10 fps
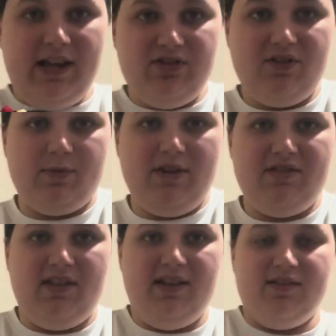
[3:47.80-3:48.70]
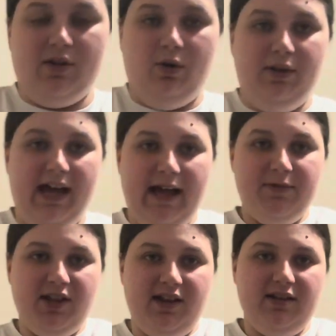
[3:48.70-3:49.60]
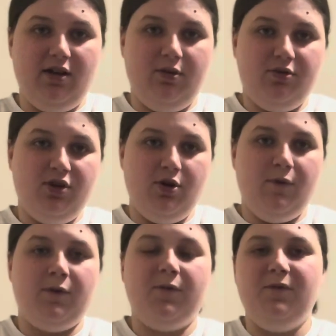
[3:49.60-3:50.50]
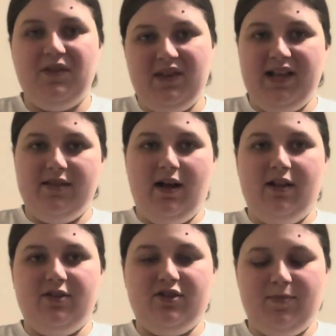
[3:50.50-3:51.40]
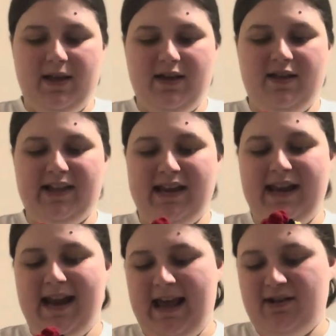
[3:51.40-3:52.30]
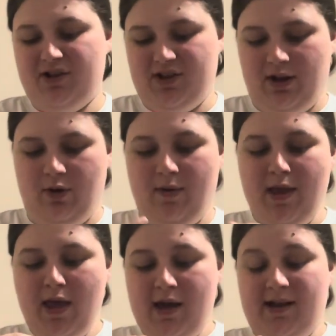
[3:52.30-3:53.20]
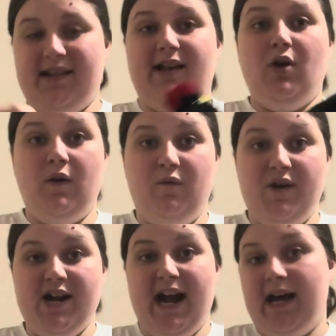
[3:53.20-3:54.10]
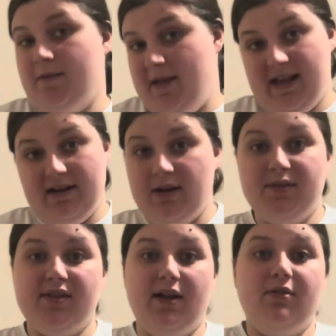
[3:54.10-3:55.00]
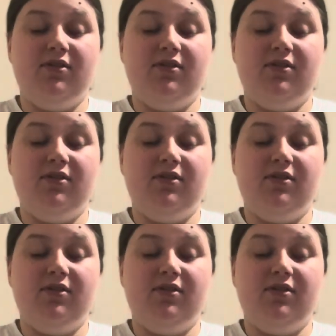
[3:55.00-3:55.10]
I just recently sold, I'm selling those 2 for $15 because I did have to sew because I couldn't figure out how to make it no sew.